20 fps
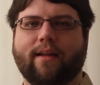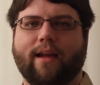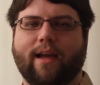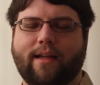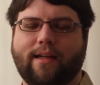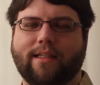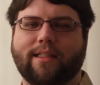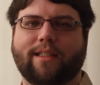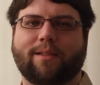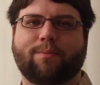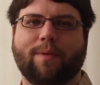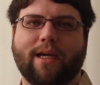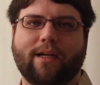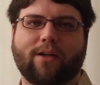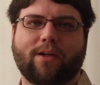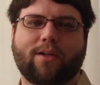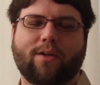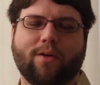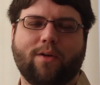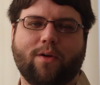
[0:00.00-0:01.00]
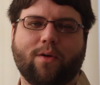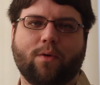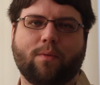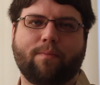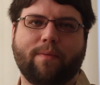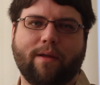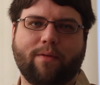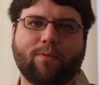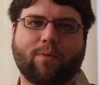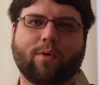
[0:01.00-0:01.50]
And it's better to know
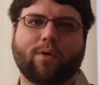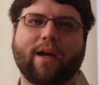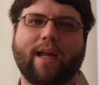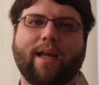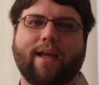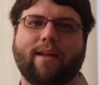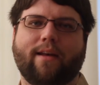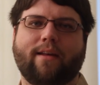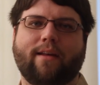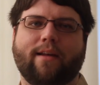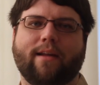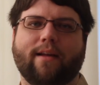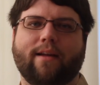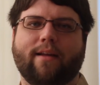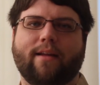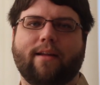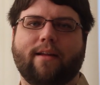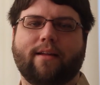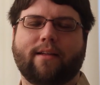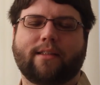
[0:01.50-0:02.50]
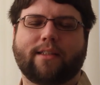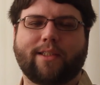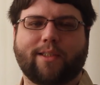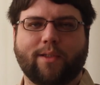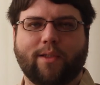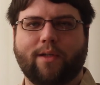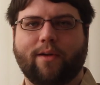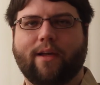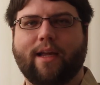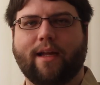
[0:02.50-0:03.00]
beforehand so
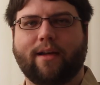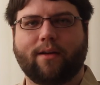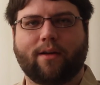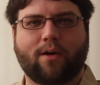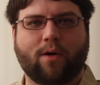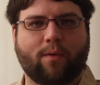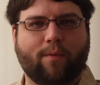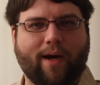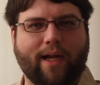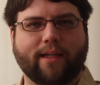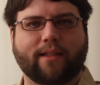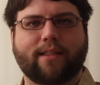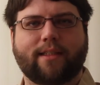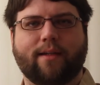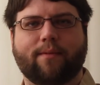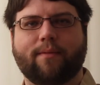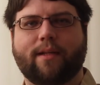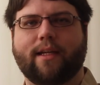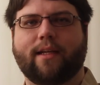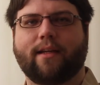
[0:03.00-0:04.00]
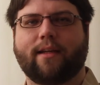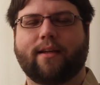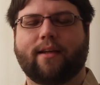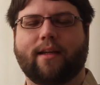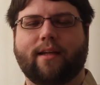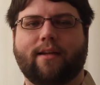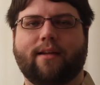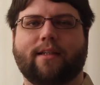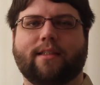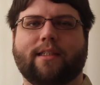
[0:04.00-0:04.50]
you can correct something
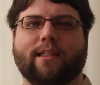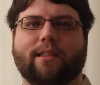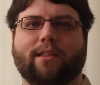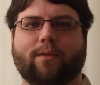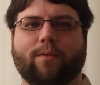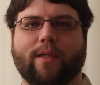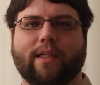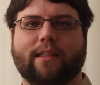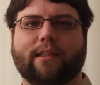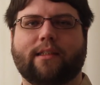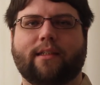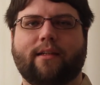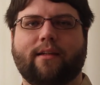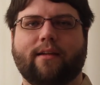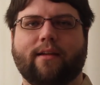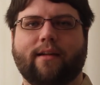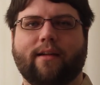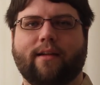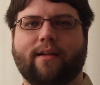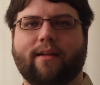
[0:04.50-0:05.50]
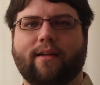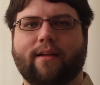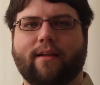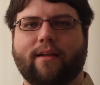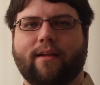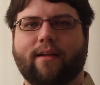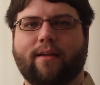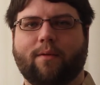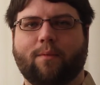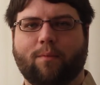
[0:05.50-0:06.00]
in the situation
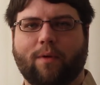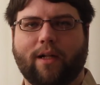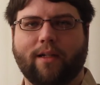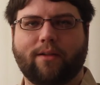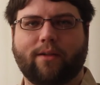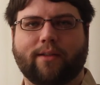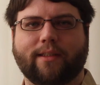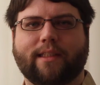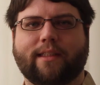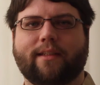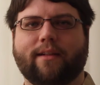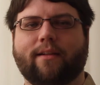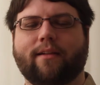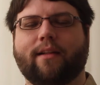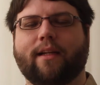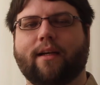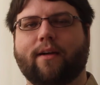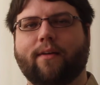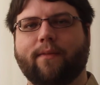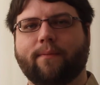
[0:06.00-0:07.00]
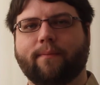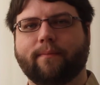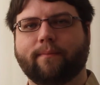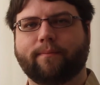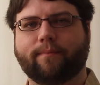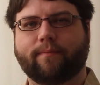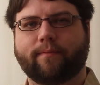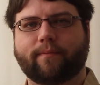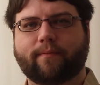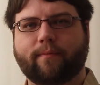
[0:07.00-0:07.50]
while you're still there,
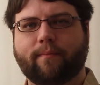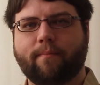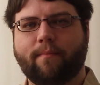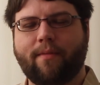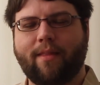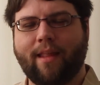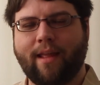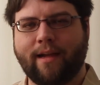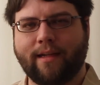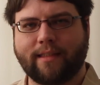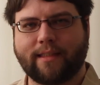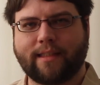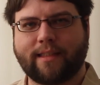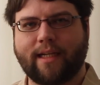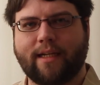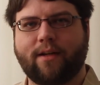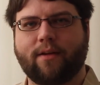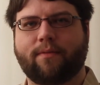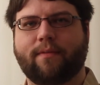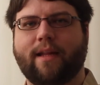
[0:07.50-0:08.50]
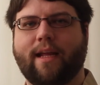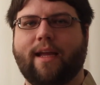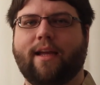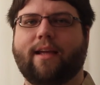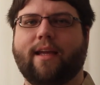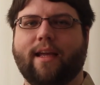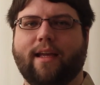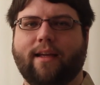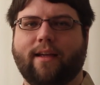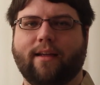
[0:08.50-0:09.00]
instead of
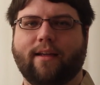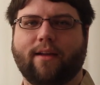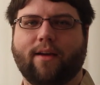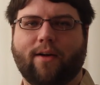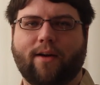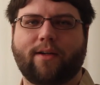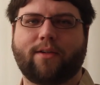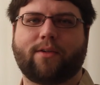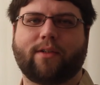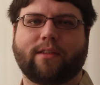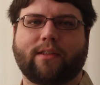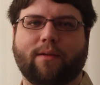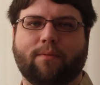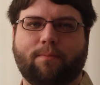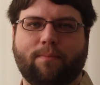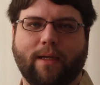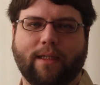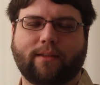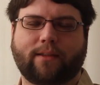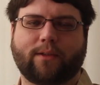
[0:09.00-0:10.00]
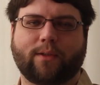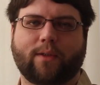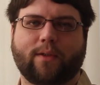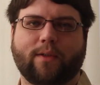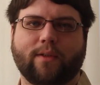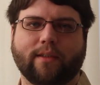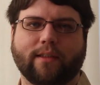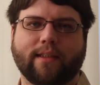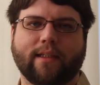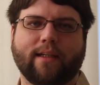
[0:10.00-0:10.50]
taking hundreds of
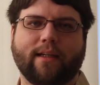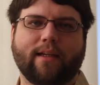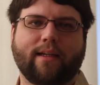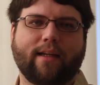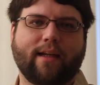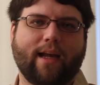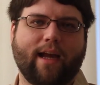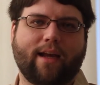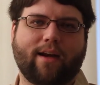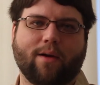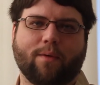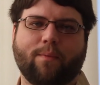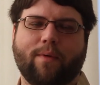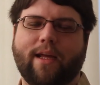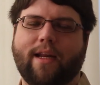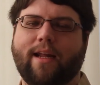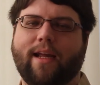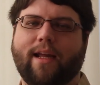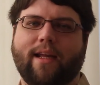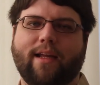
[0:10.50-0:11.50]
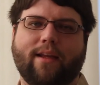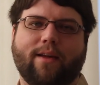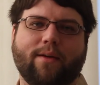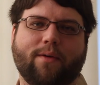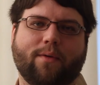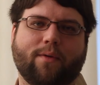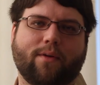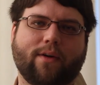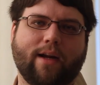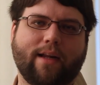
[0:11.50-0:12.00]
pictures at a wedding
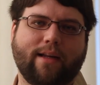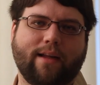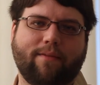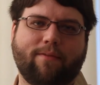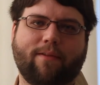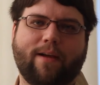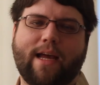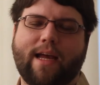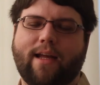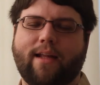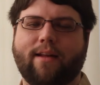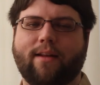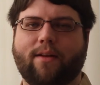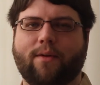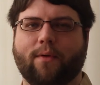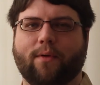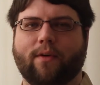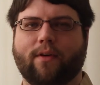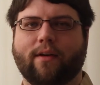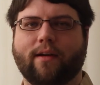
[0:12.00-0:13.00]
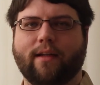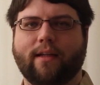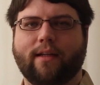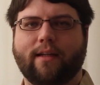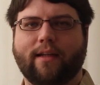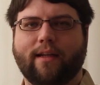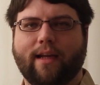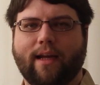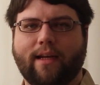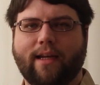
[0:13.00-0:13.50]
or an event or
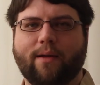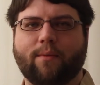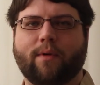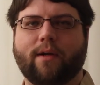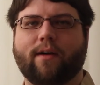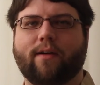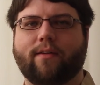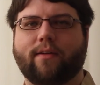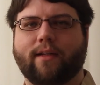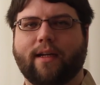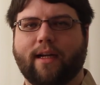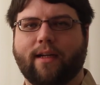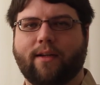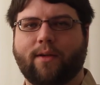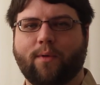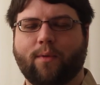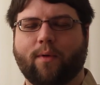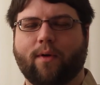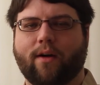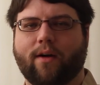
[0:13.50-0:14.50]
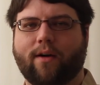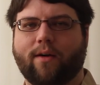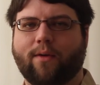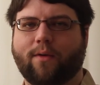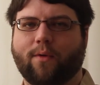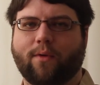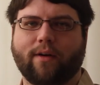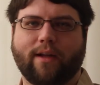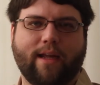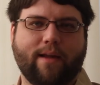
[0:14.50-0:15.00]
anywhere that you are,
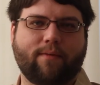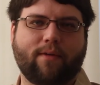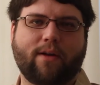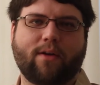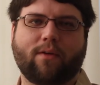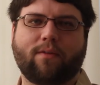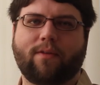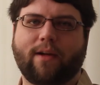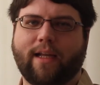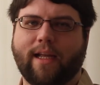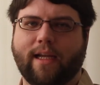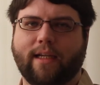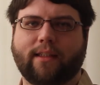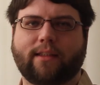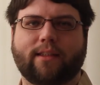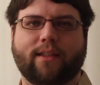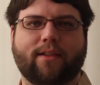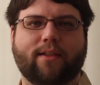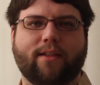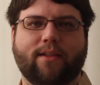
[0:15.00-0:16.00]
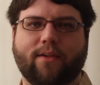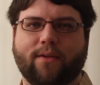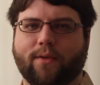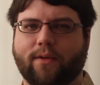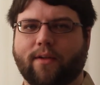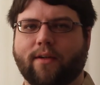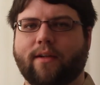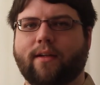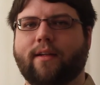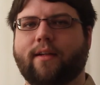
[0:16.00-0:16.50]
or even on vacation
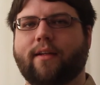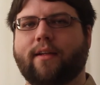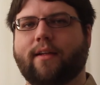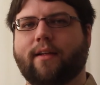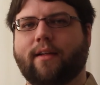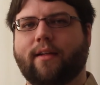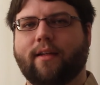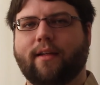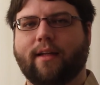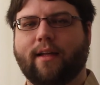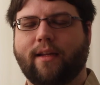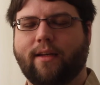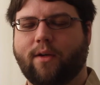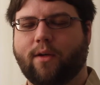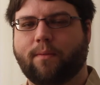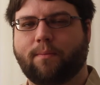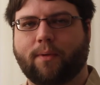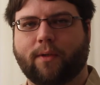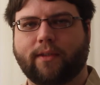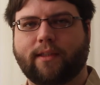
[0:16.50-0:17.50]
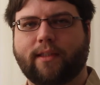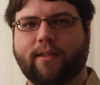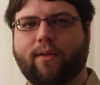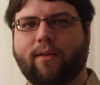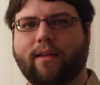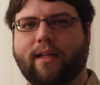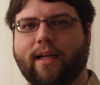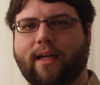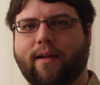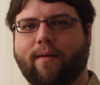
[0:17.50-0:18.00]
or in your
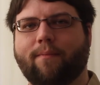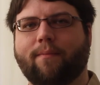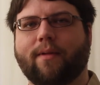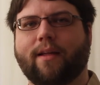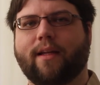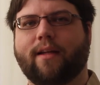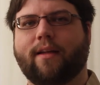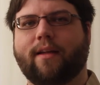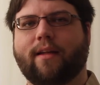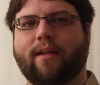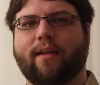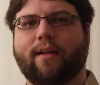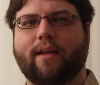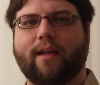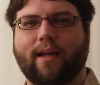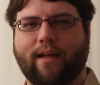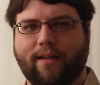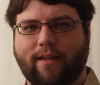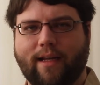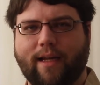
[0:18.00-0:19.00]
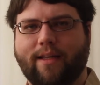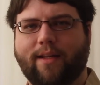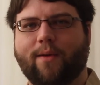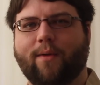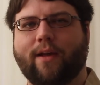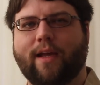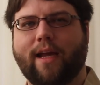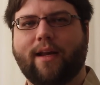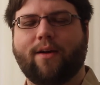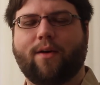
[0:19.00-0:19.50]
personal time. And then you
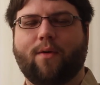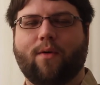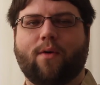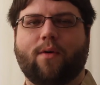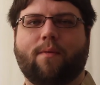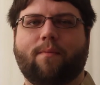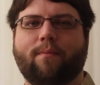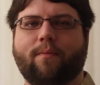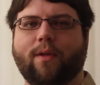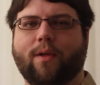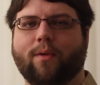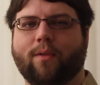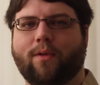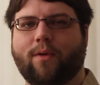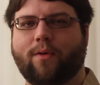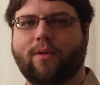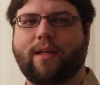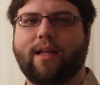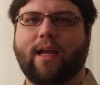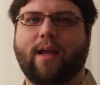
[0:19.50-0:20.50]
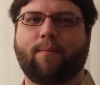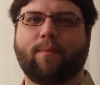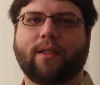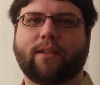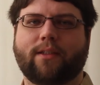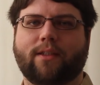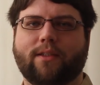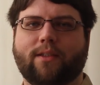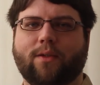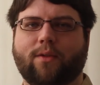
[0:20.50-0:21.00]
get home, you load the
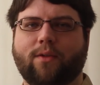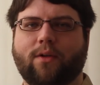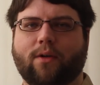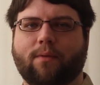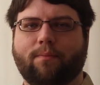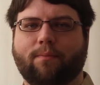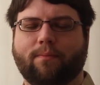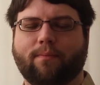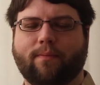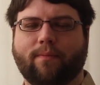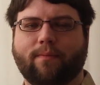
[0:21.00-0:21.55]
images on your